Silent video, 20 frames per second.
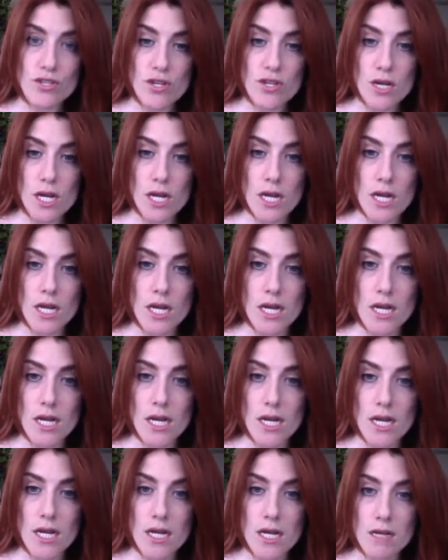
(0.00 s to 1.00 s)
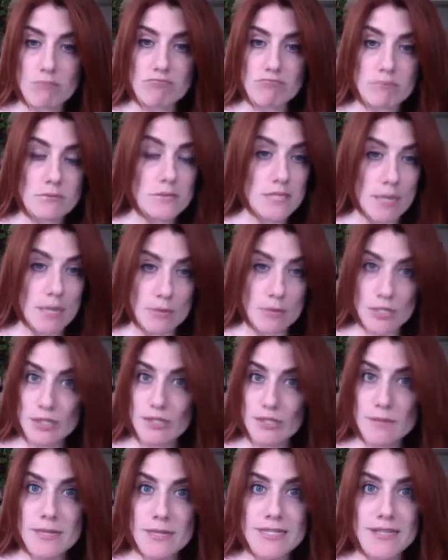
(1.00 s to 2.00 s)
and I'm including
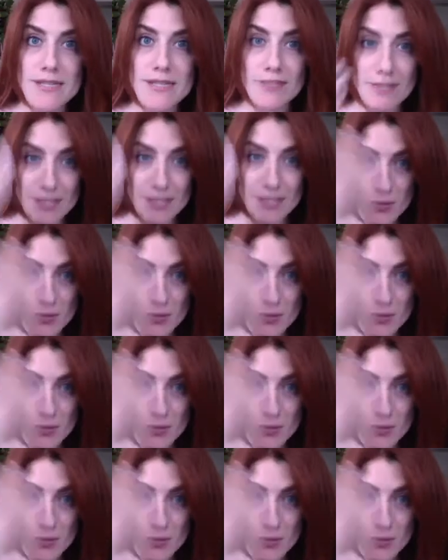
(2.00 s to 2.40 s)
myself in this,